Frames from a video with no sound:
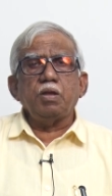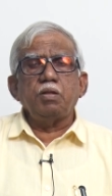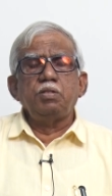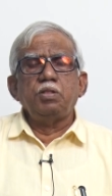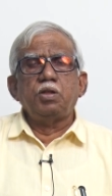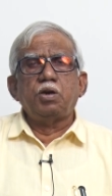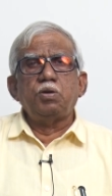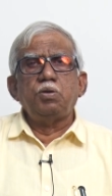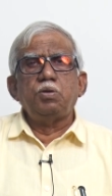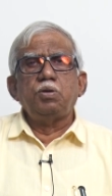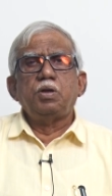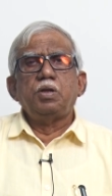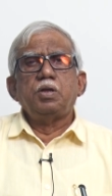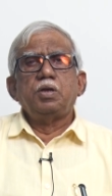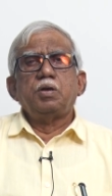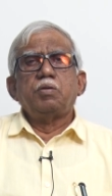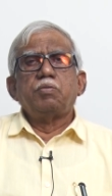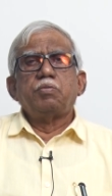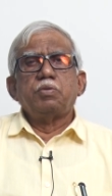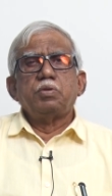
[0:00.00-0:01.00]
Now,
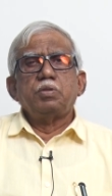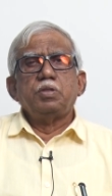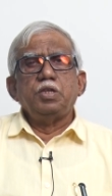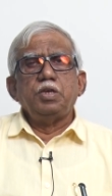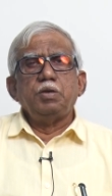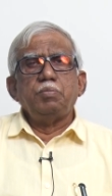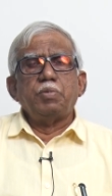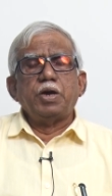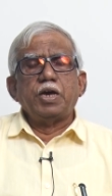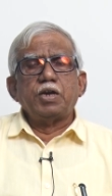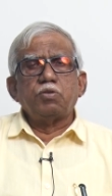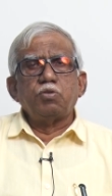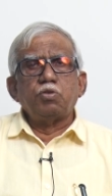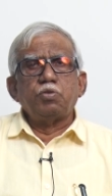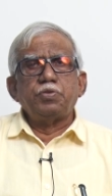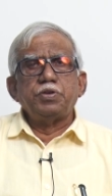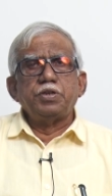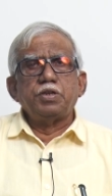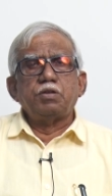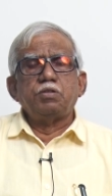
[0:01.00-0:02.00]
the
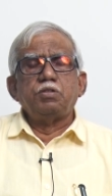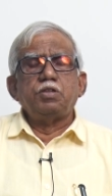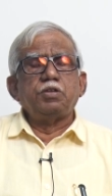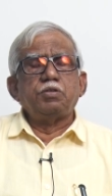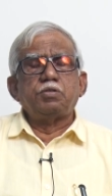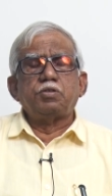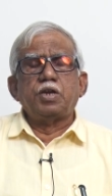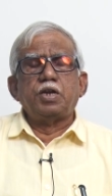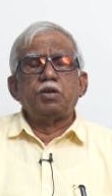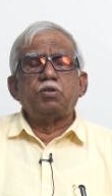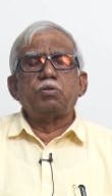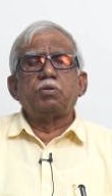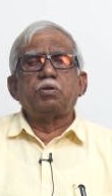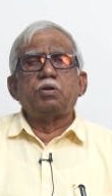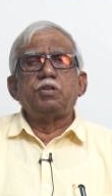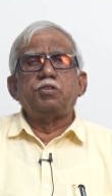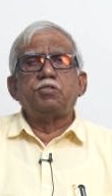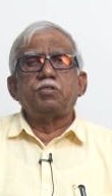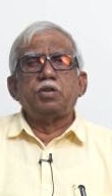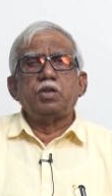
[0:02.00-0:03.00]

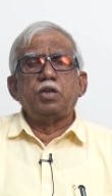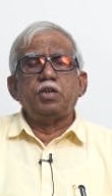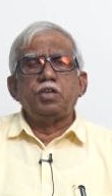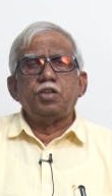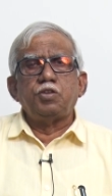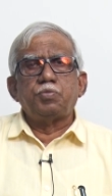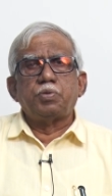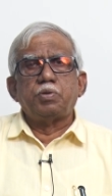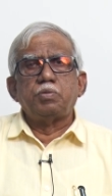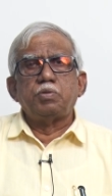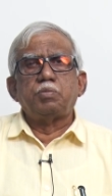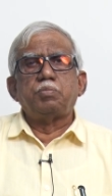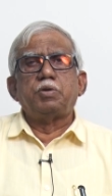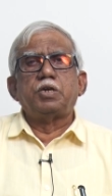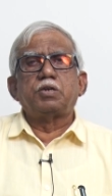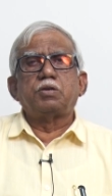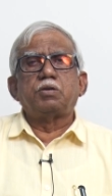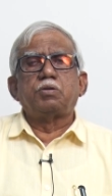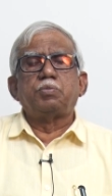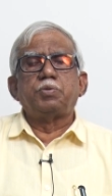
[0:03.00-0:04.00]
cytokines released from the
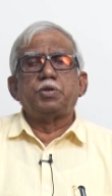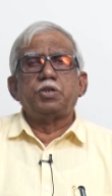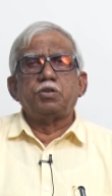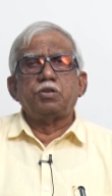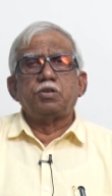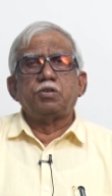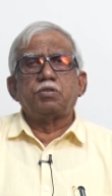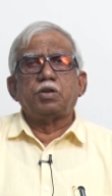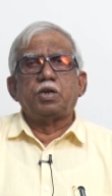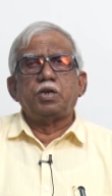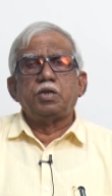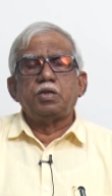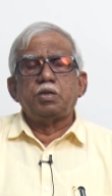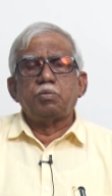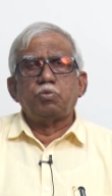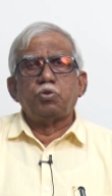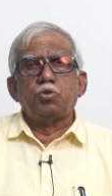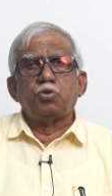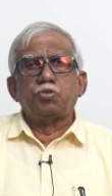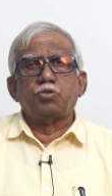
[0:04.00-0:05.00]
macrophages and the
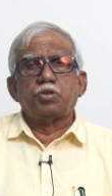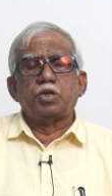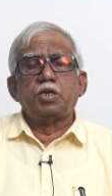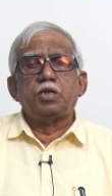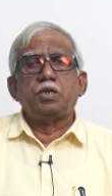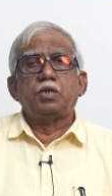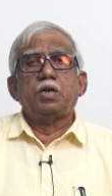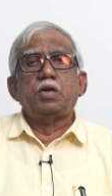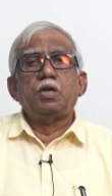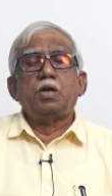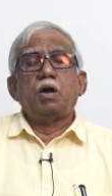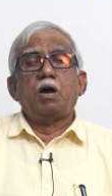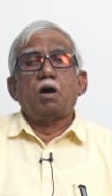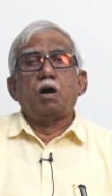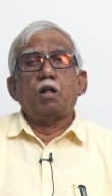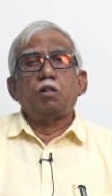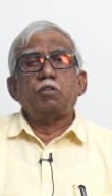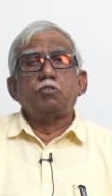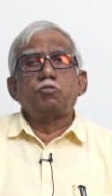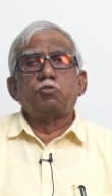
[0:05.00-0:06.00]
monocyte
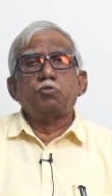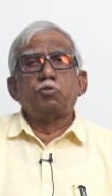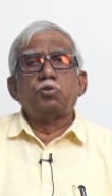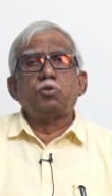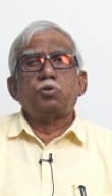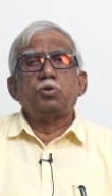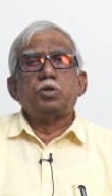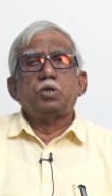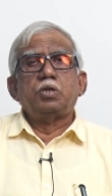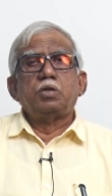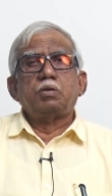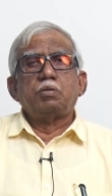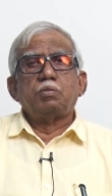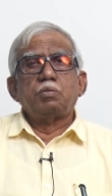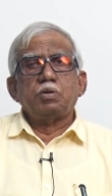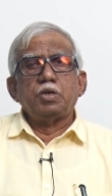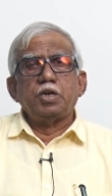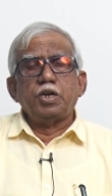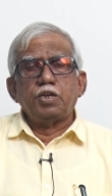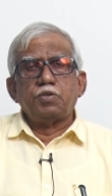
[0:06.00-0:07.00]
also
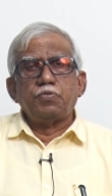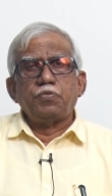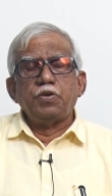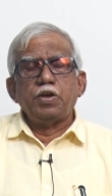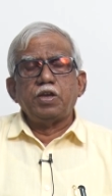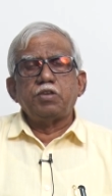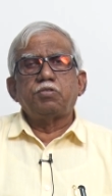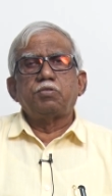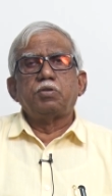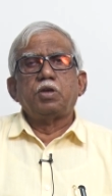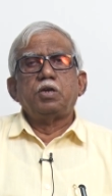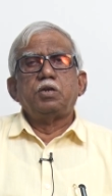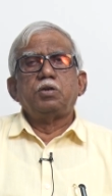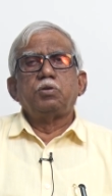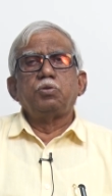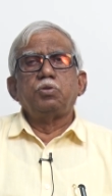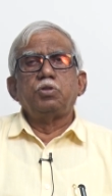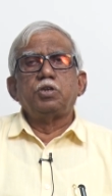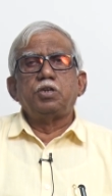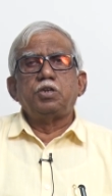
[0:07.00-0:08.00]
get fixed
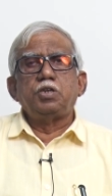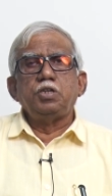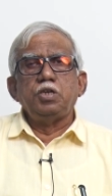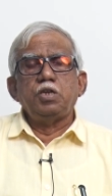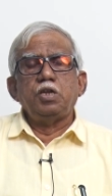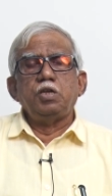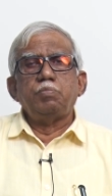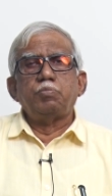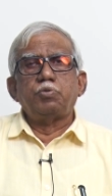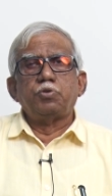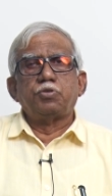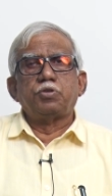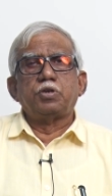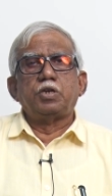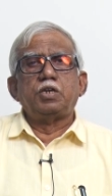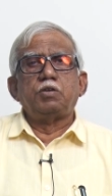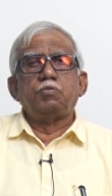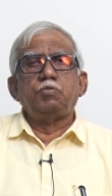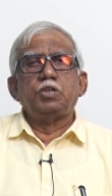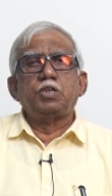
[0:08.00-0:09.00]
to the T
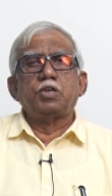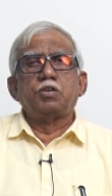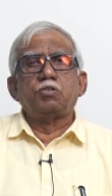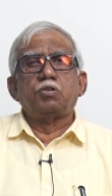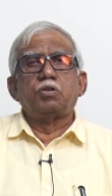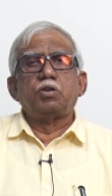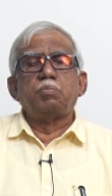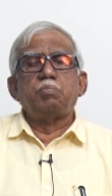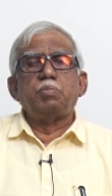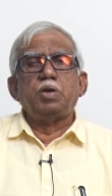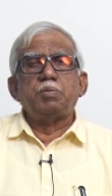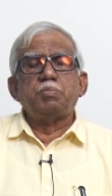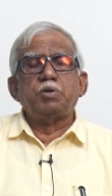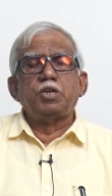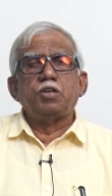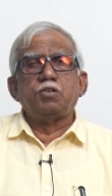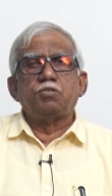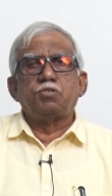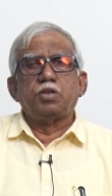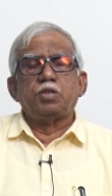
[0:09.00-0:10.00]
lymphocyte, which has got a
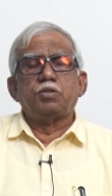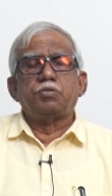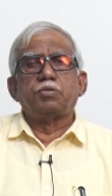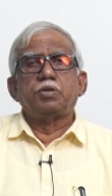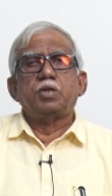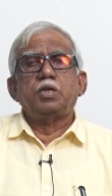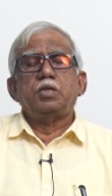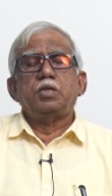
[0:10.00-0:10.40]
memory cells.